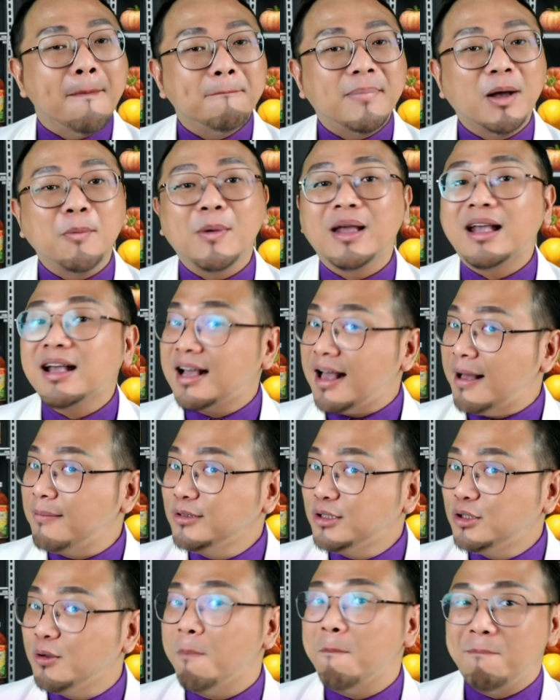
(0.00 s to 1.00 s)
But when it
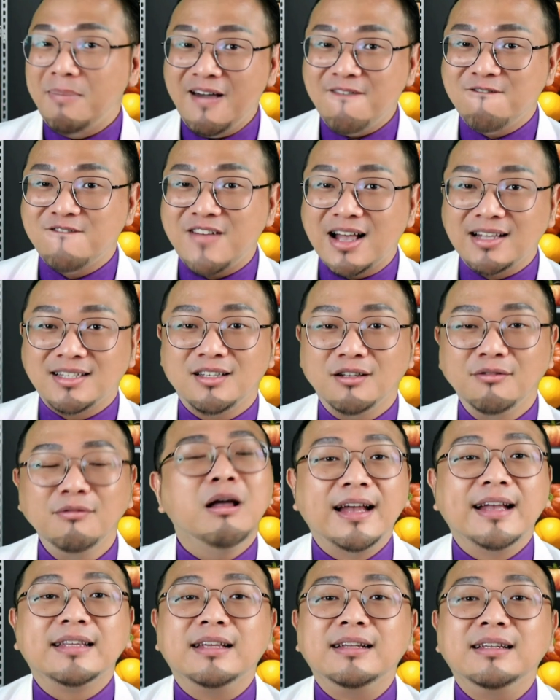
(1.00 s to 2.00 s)
comes to blood
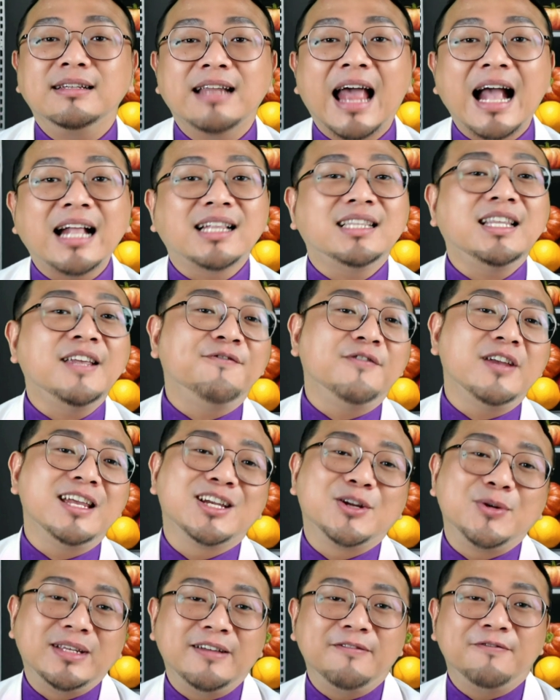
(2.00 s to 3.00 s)
vessel, the active
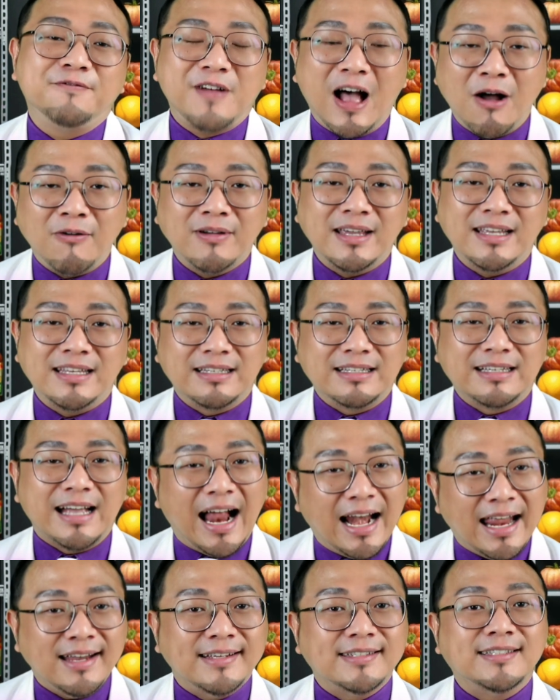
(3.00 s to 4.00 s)
ingredient found in
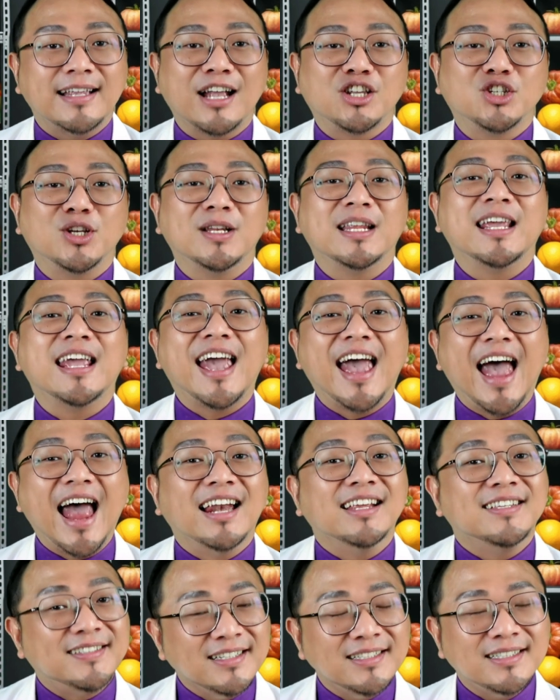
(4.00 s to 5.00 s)
garlic is actually
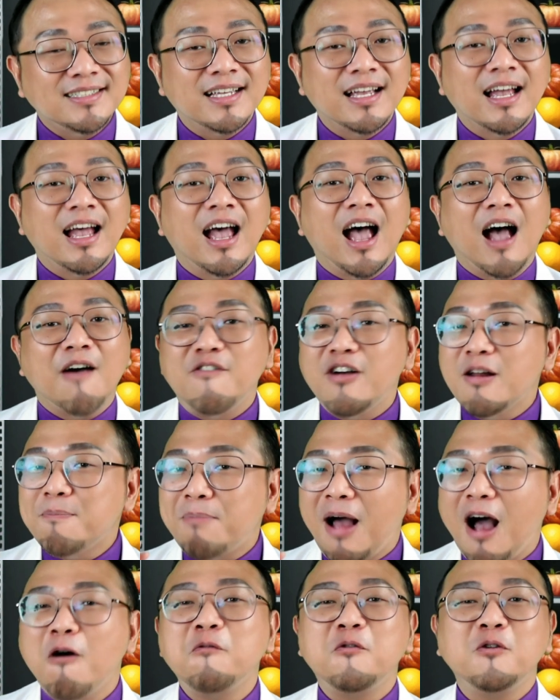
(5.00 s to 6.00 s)
allicin, a very
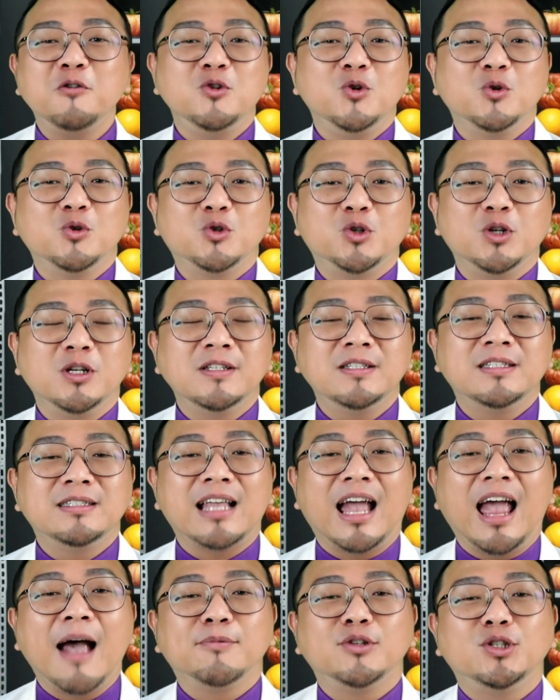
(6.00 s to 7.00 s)
powerful nutrient
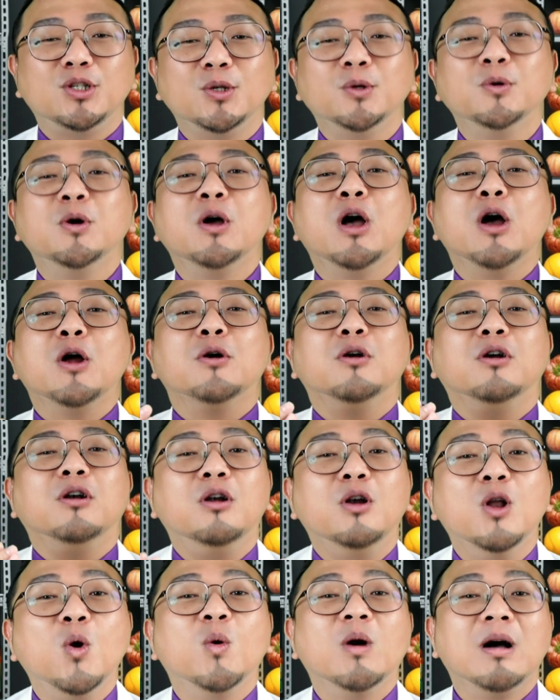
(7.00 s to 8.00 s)
that helps you
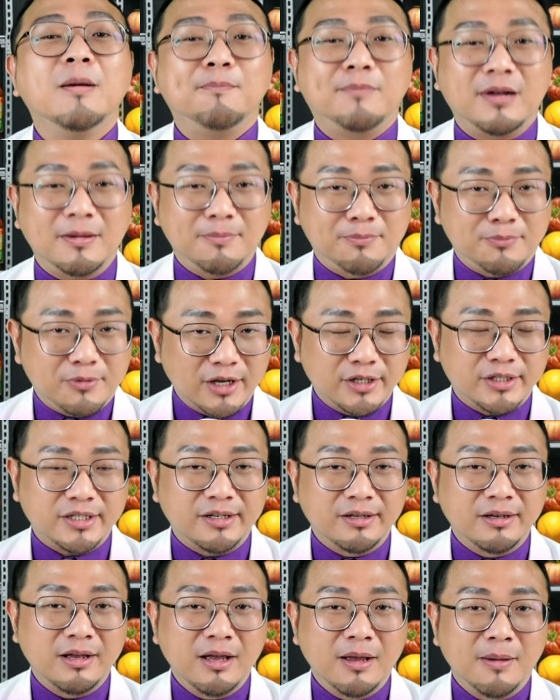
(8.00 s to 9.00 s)
lower blood
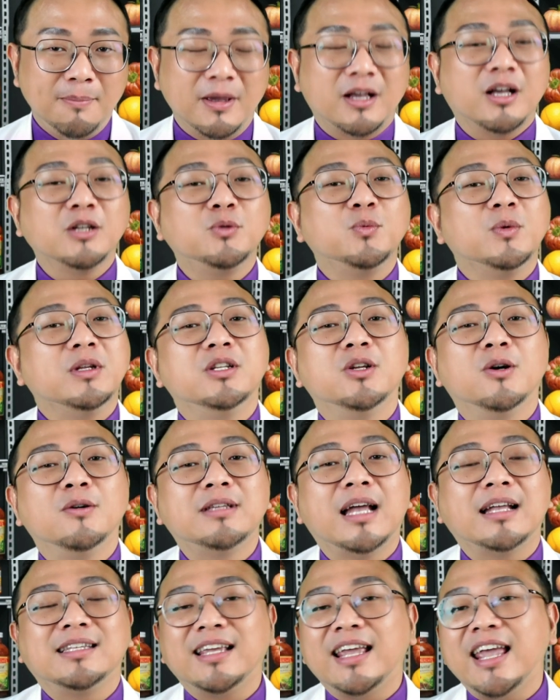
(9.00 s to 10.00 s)
pressure. Because we know
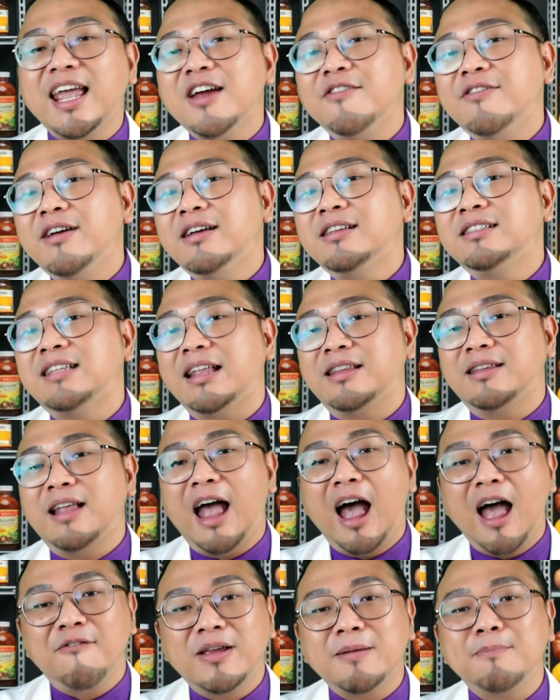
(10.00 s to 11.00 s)
that the areas that's
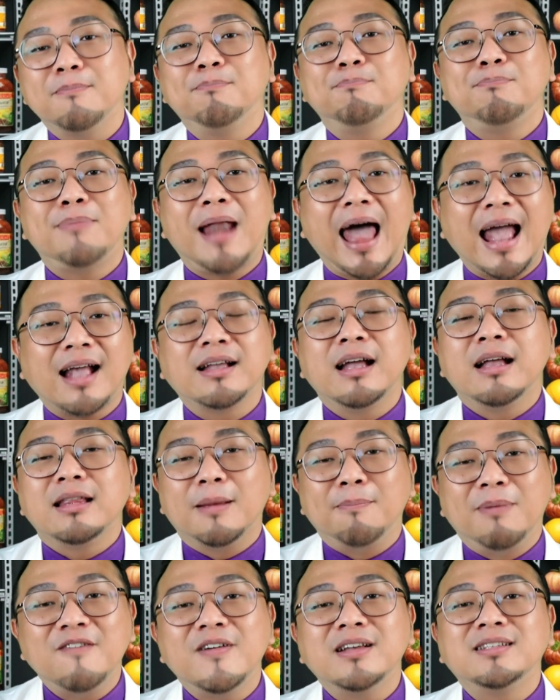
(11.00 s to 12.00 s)
having plaque, the
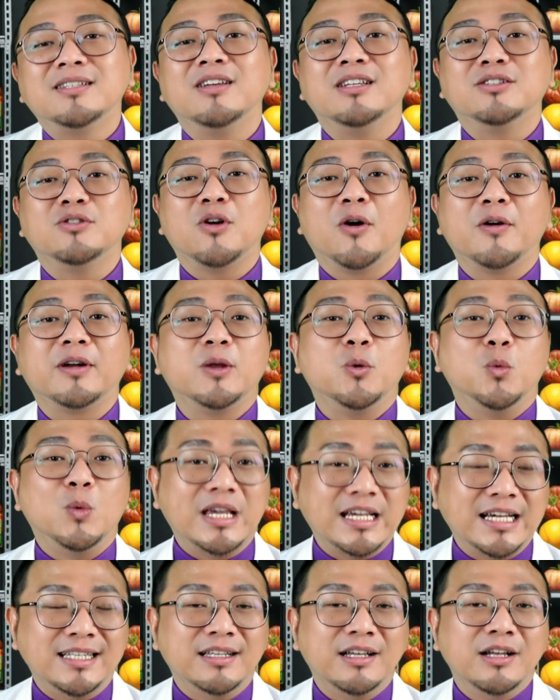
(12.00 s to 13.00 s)
blood vessel is already
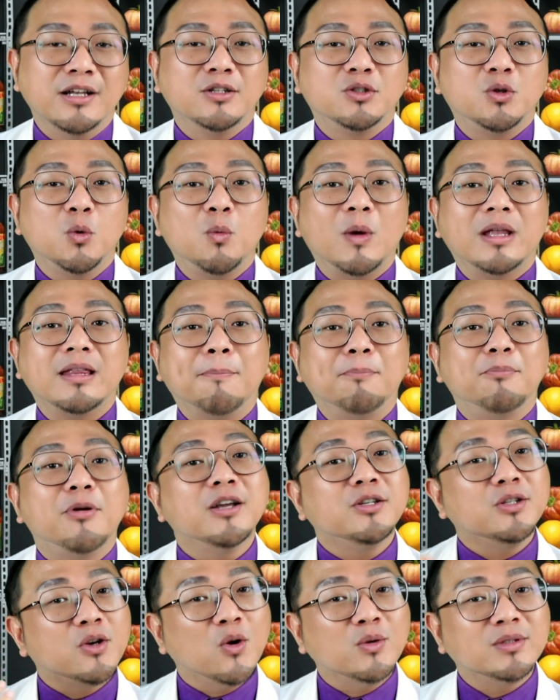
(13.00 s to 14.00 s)
weakened. So when the
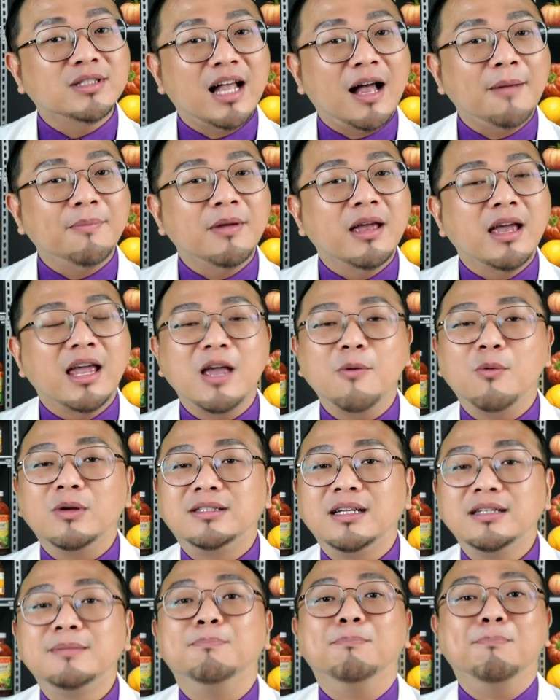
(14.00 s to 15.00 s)
pressure goes up, it will
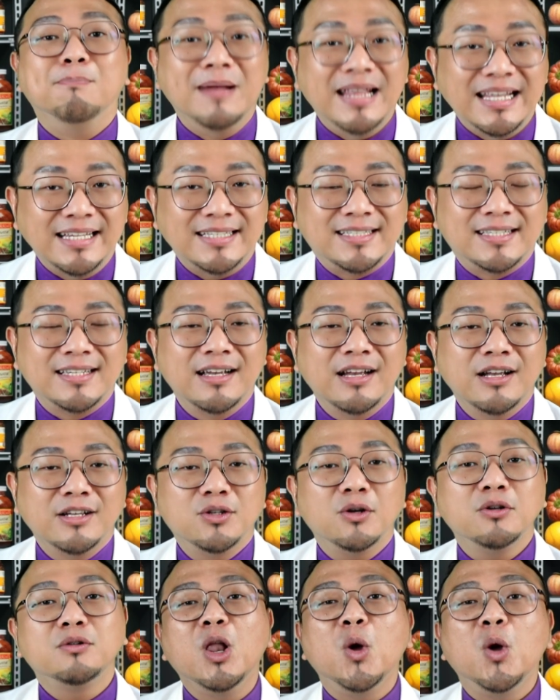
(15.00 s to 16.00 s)
just bleed.
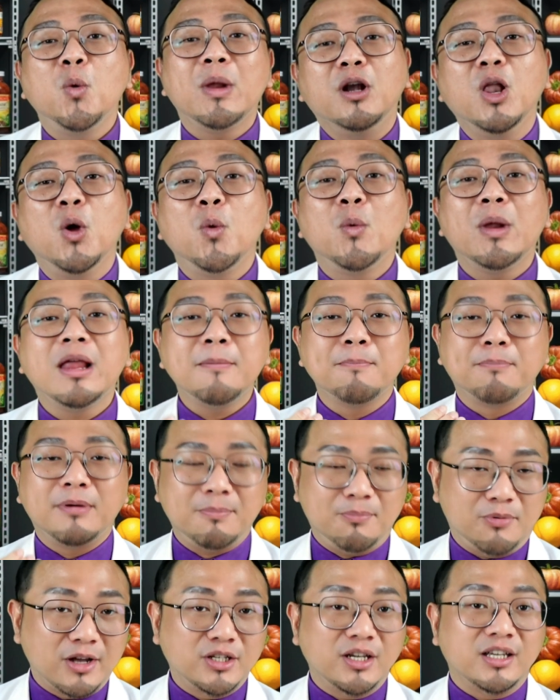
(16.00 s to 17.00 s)
So lowering
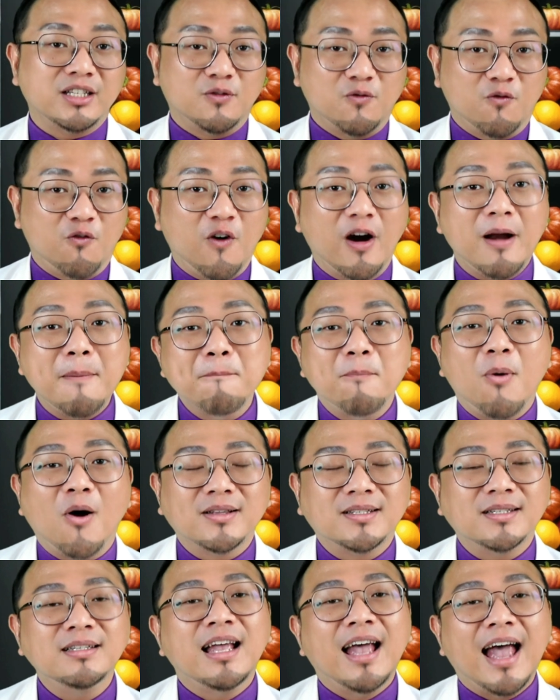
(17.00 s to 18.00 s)
blood pressure is very
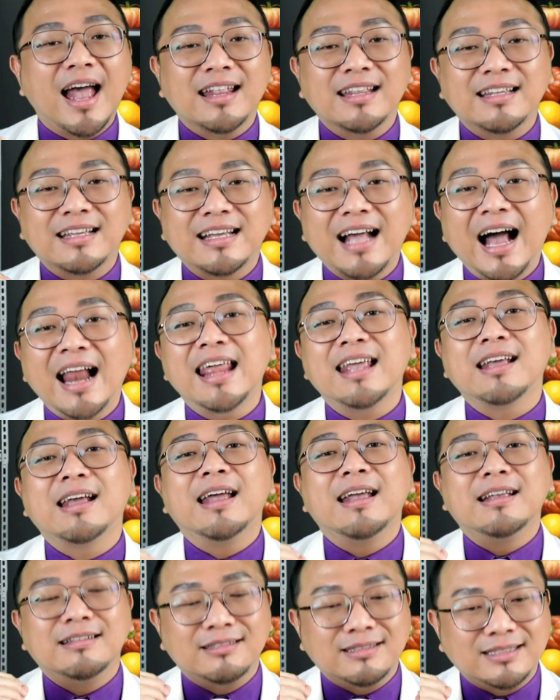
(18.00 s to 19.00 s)
important, and garlic
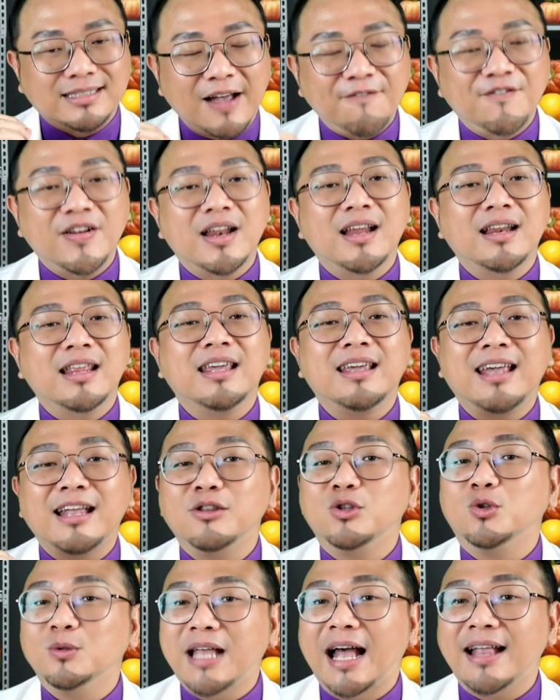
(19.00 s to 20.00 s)
definitely can
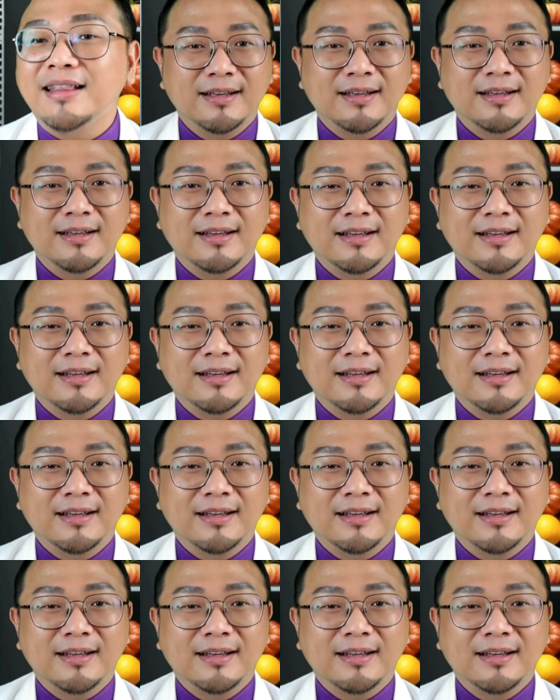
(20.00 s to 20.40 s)
do that.